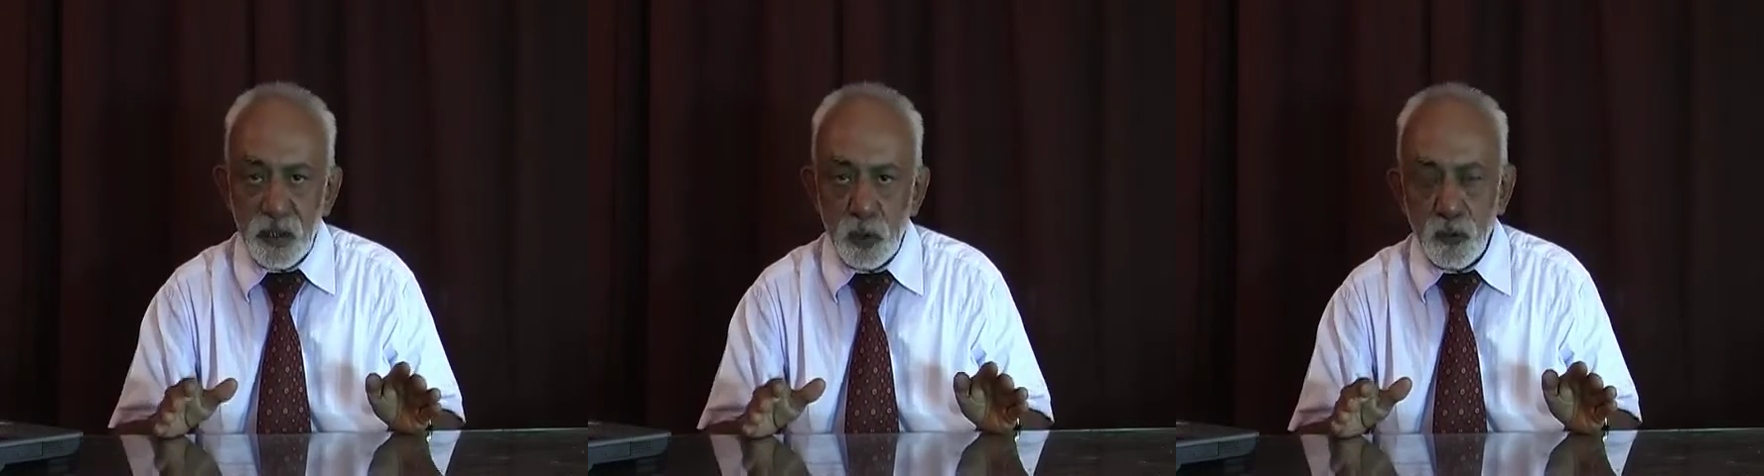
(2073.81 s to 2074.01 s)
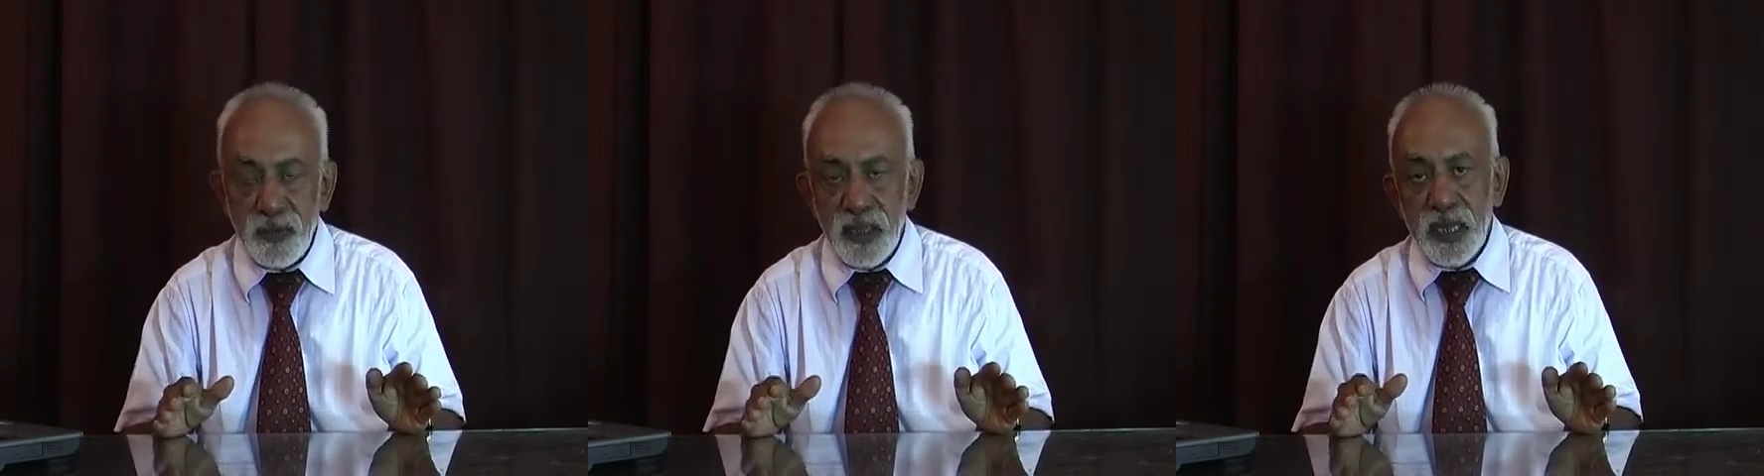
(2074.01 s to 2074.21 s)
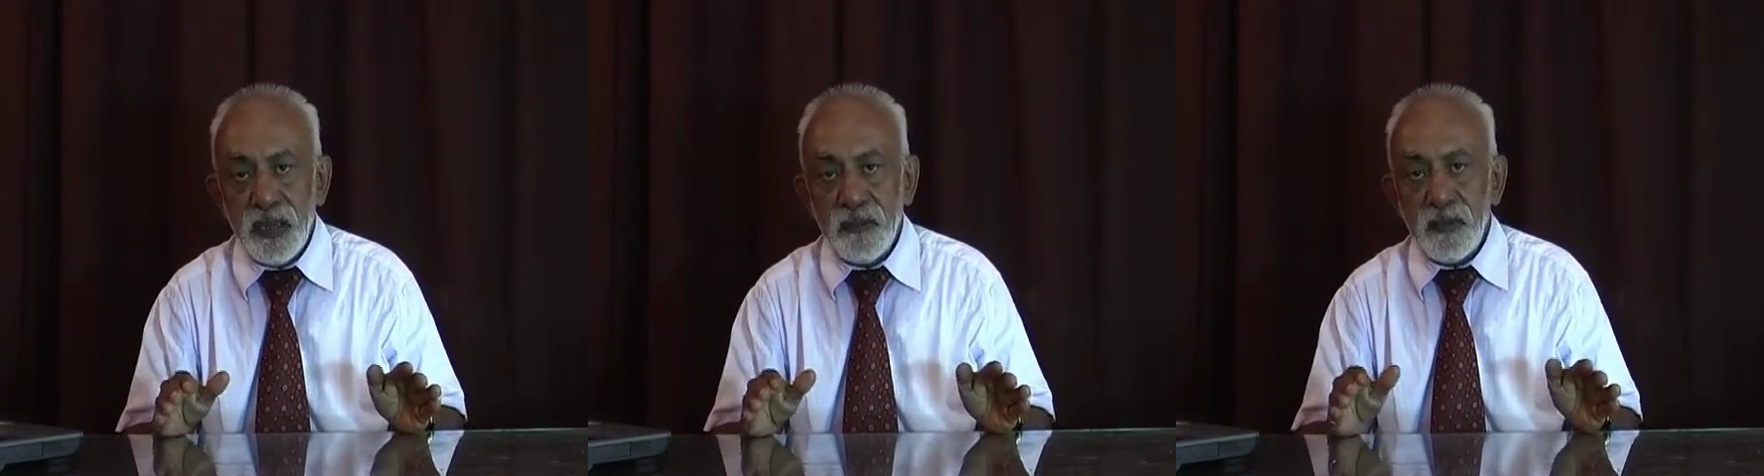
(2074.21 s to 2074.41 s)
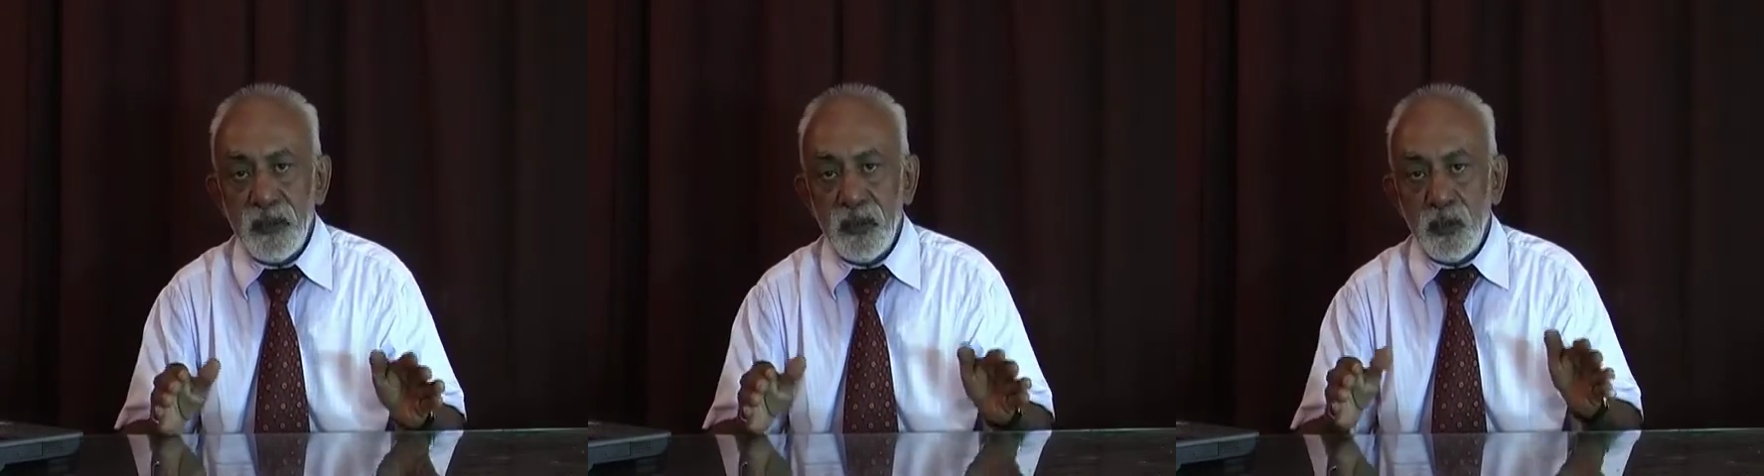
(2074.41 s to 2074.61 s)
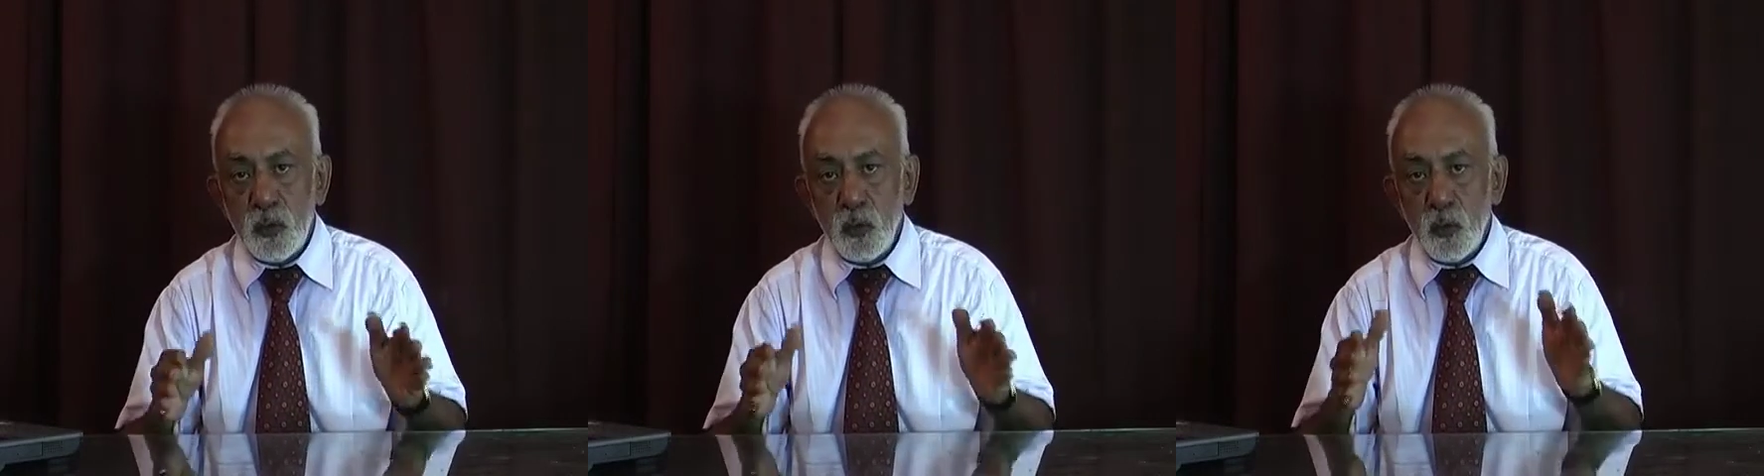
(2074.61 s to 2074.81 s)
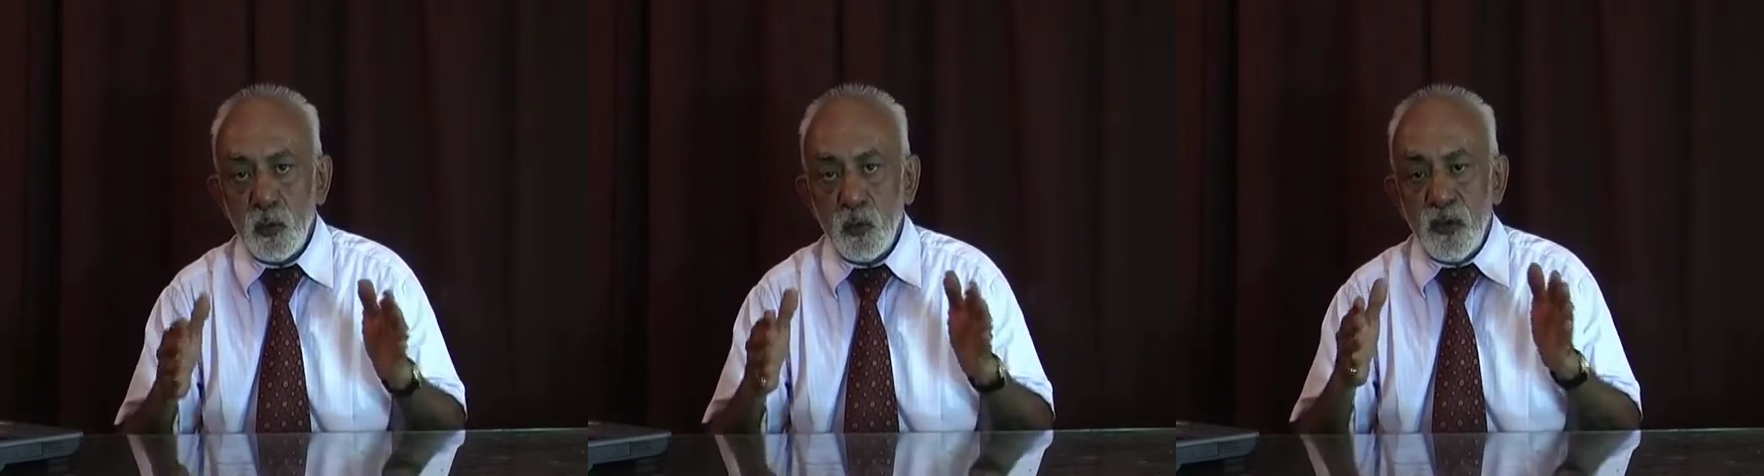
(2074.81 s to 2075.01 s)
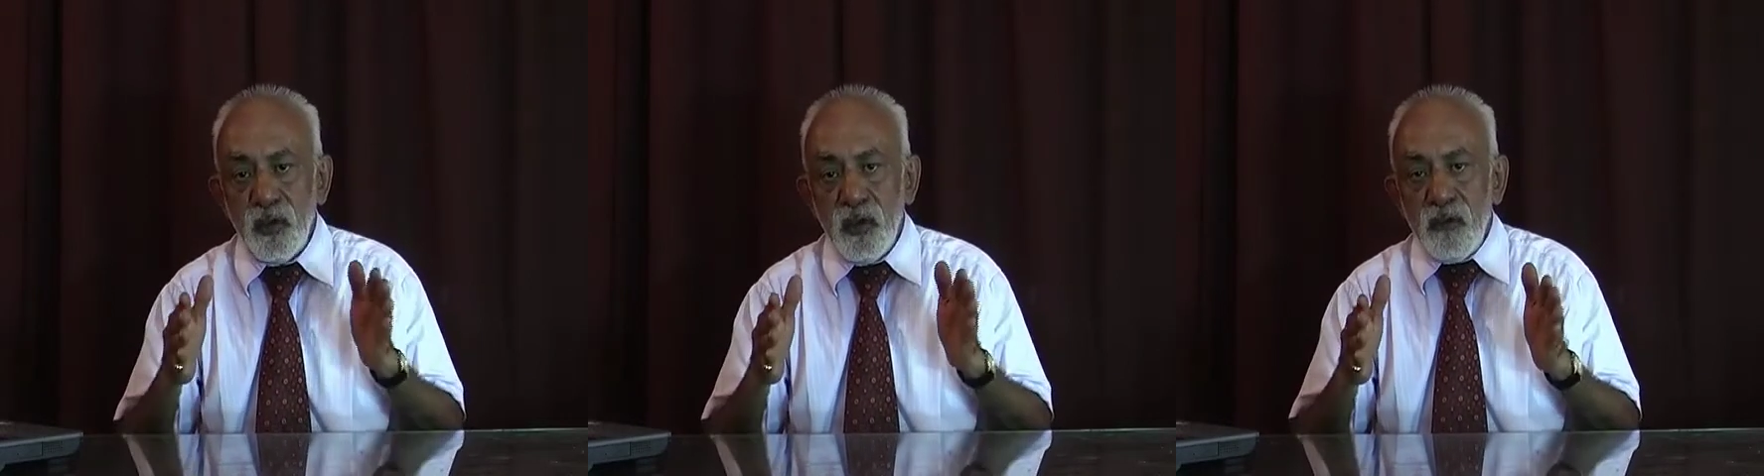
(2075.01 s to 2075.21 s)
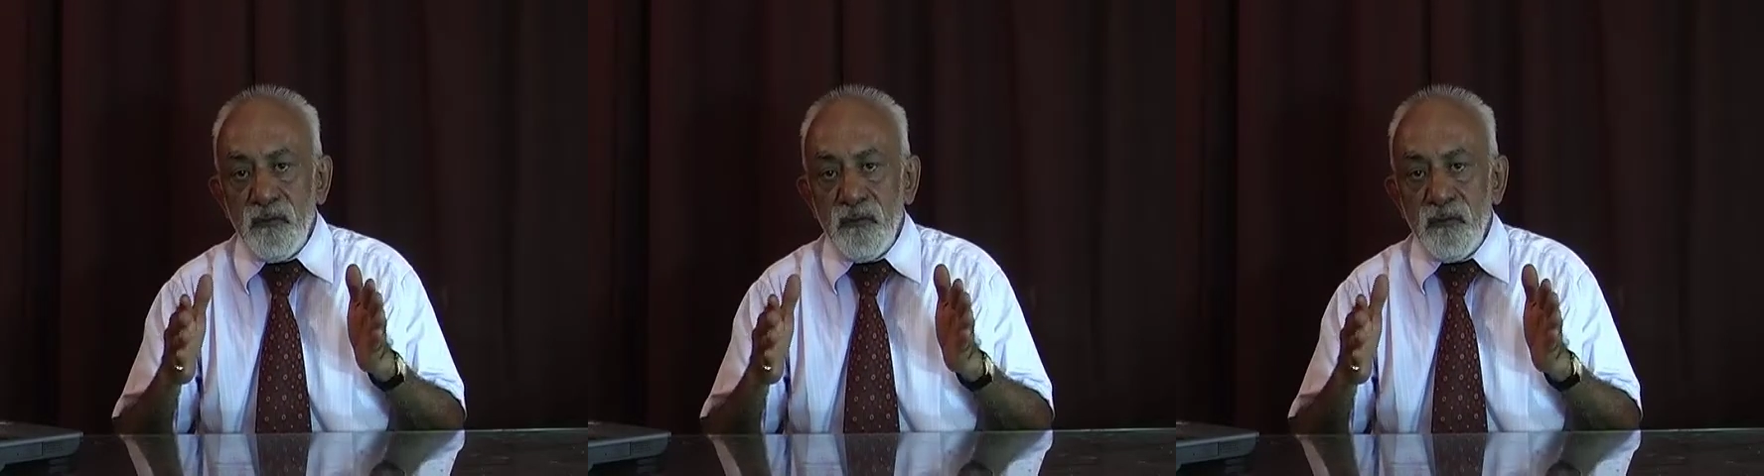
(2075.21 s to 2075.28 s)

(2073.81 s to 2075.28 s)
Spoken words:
to be able to